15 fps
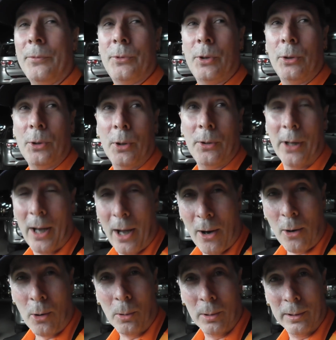to do the
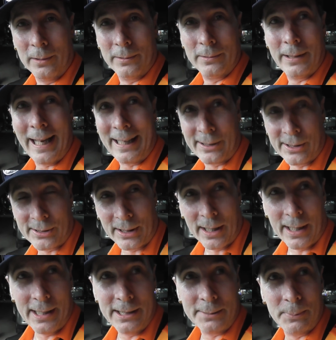whole
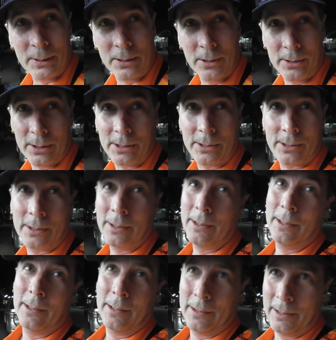exercise, because it's,
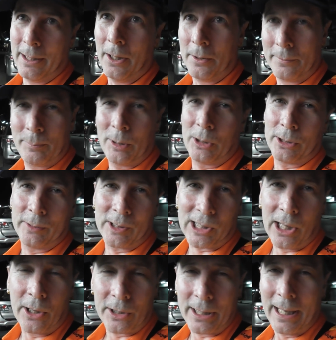you know, because of its
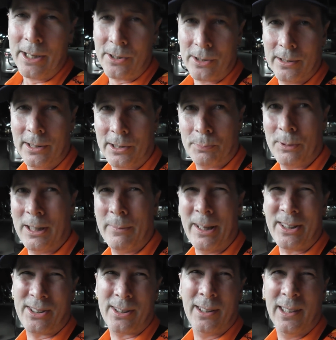location, it's pretty
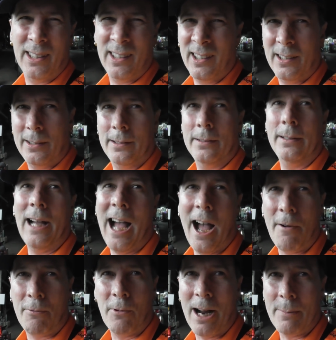much
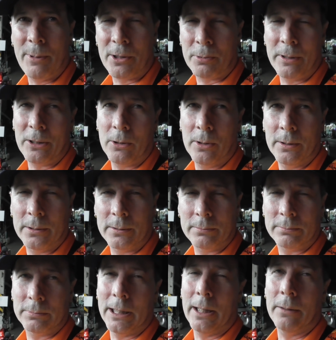halfway between, or
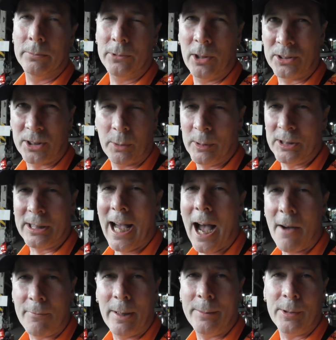no, not so much
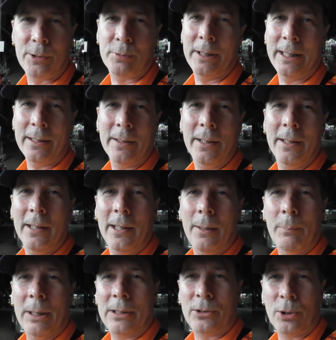halfway between,
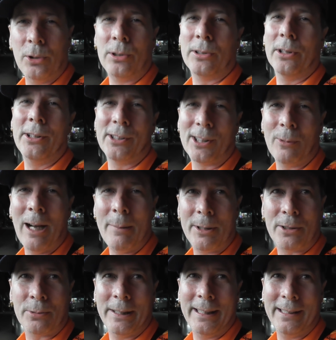but two-thirds of the way
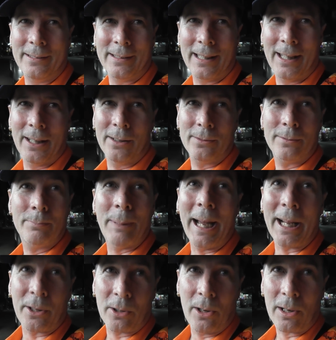between
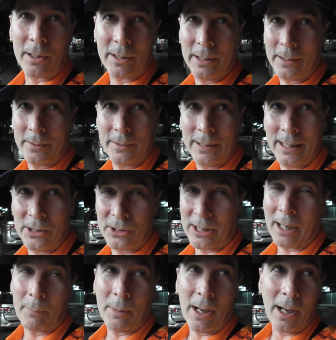Bangkok and
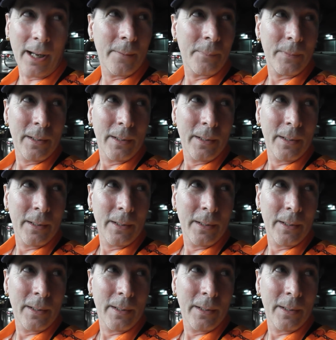Chiang Mai.